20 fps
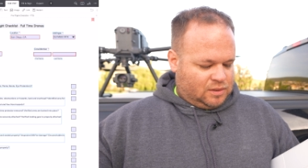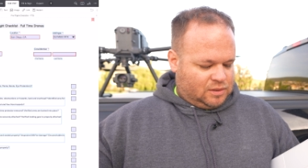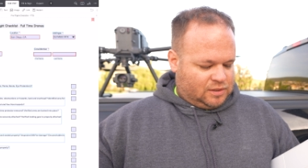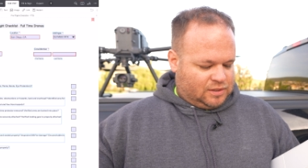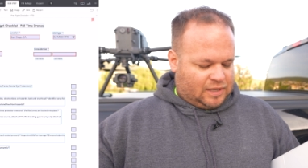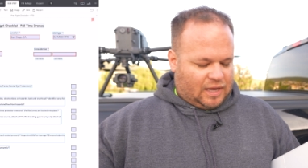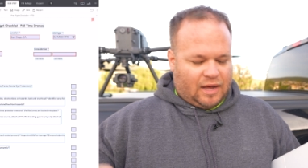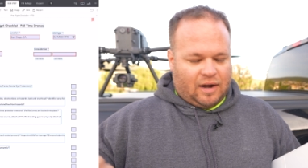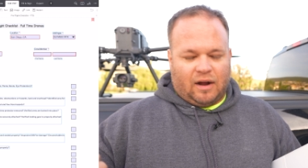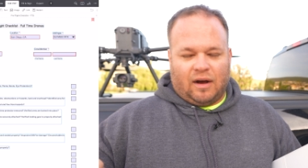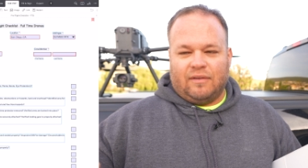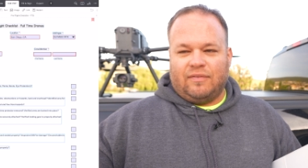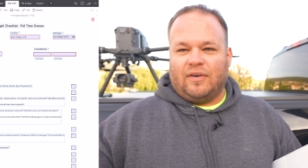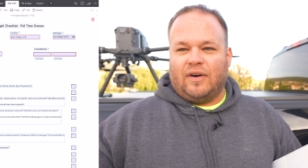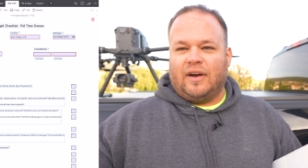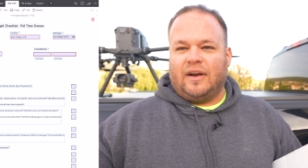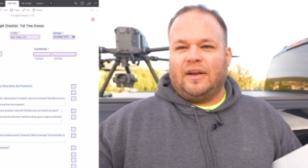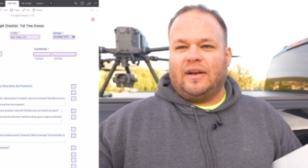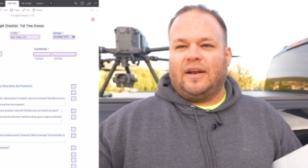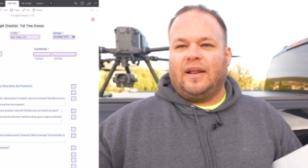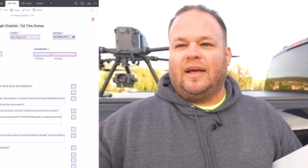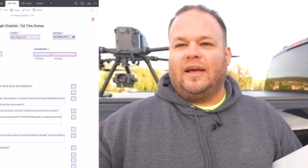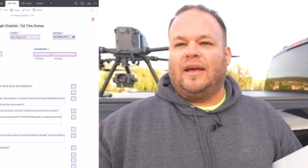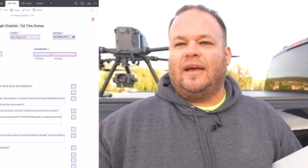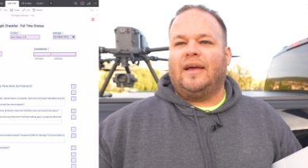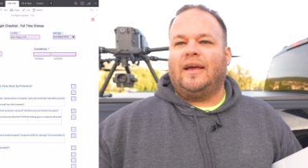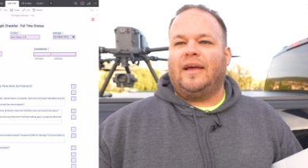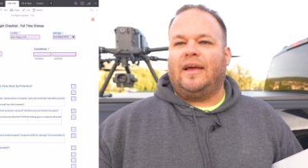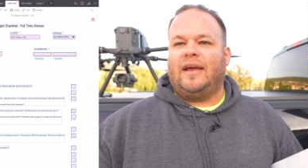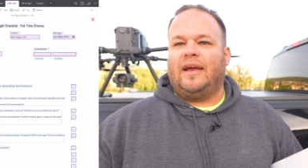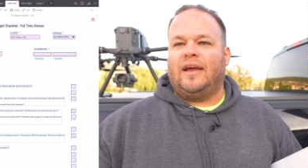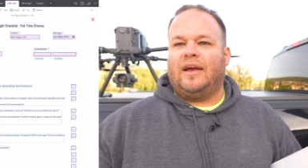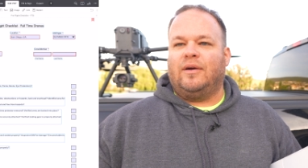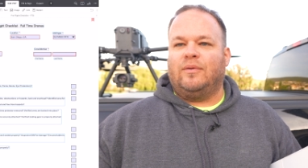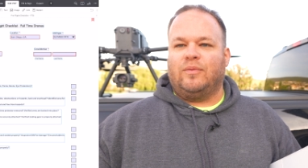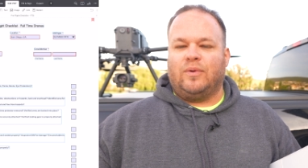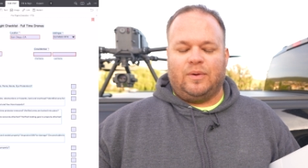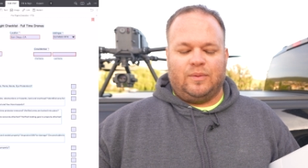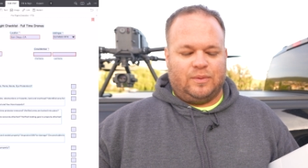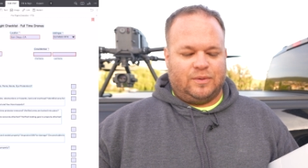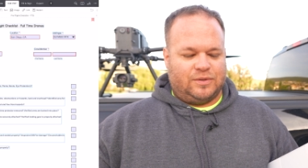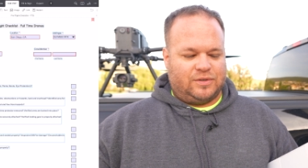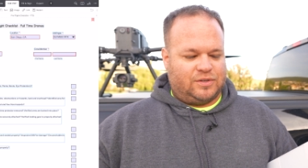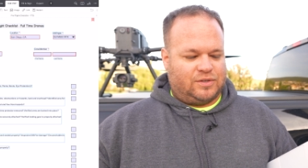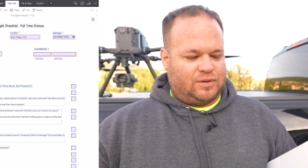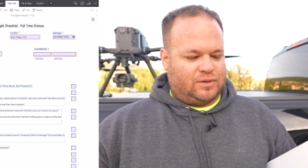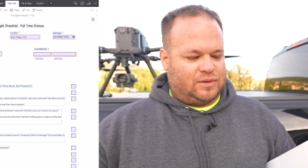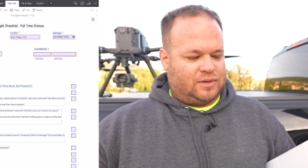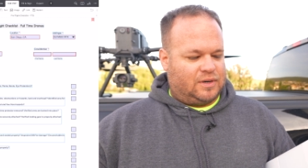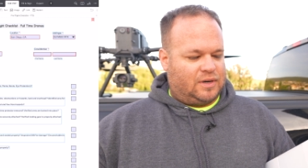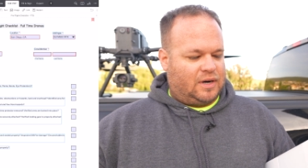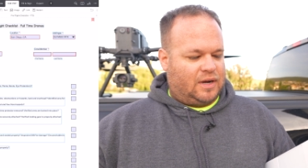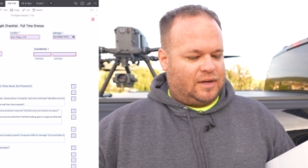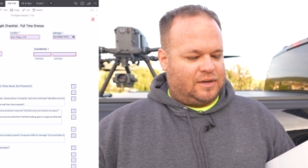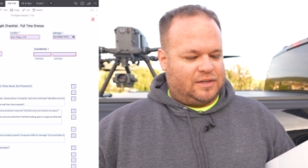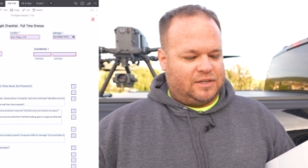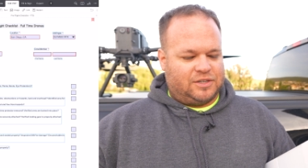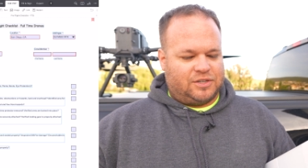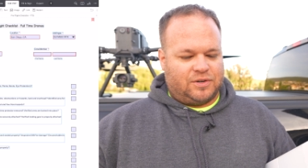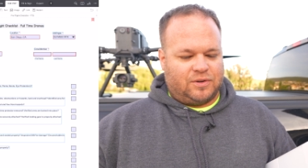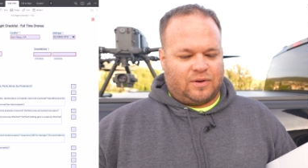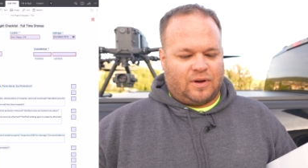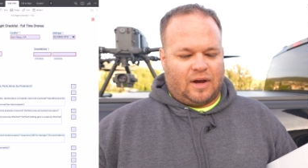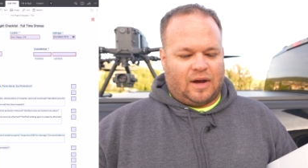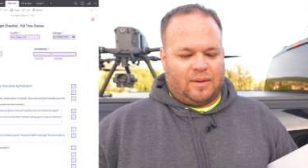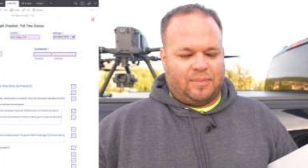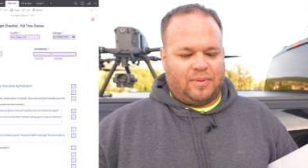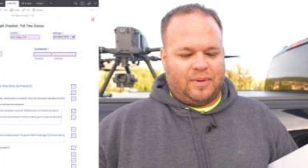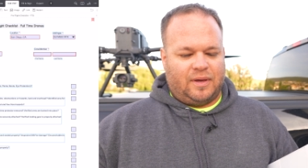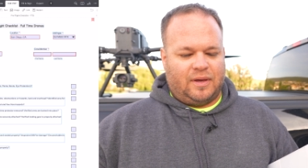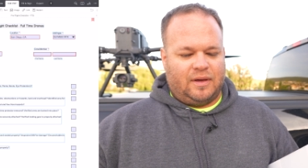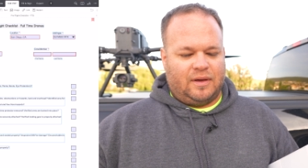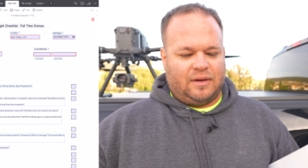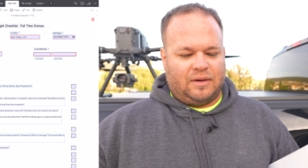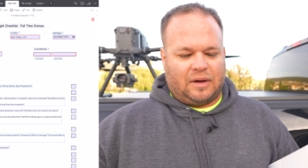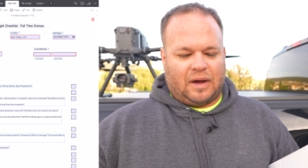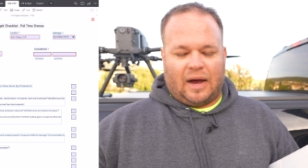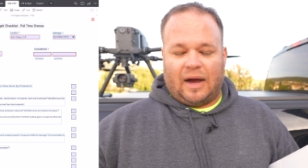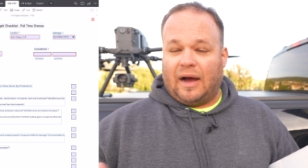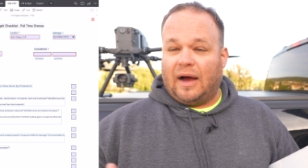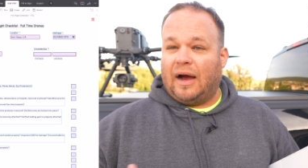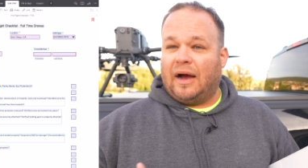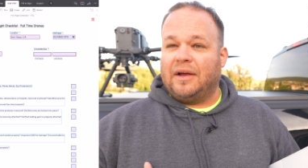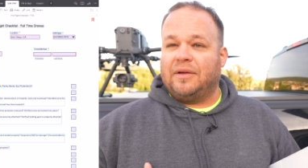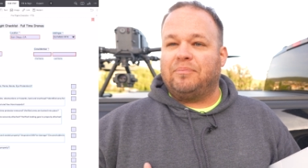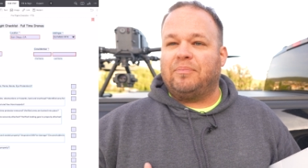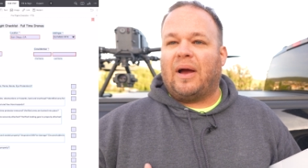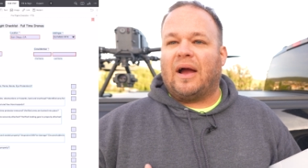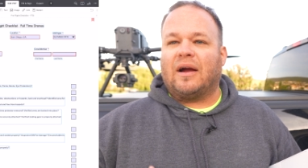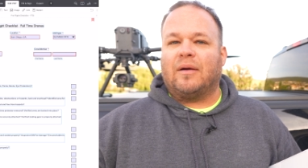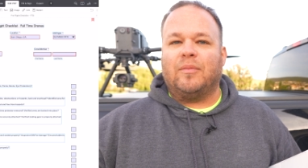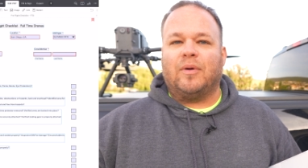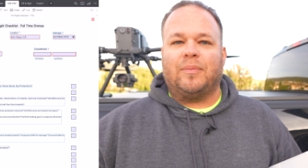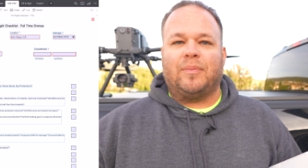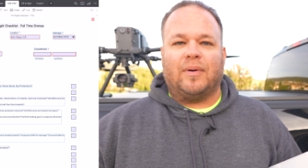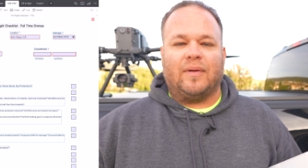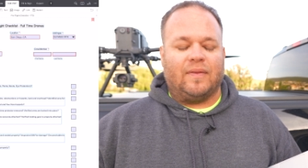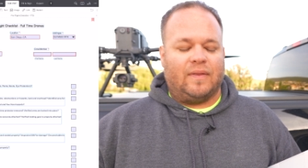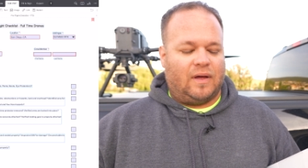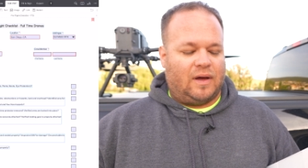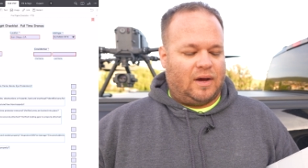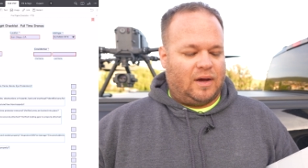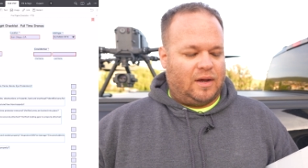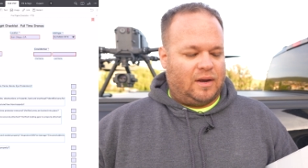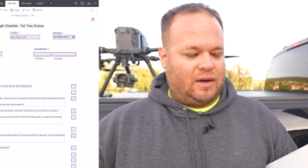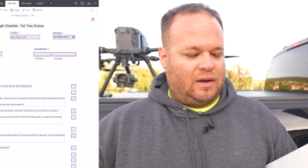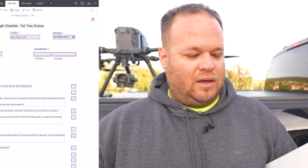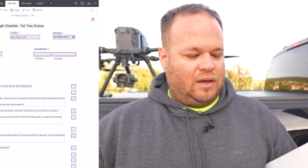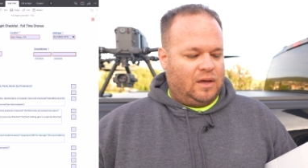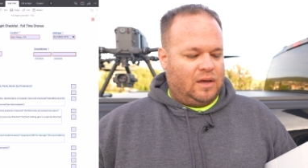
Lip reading: sign off on it and we will store a digital copy. I back them up online,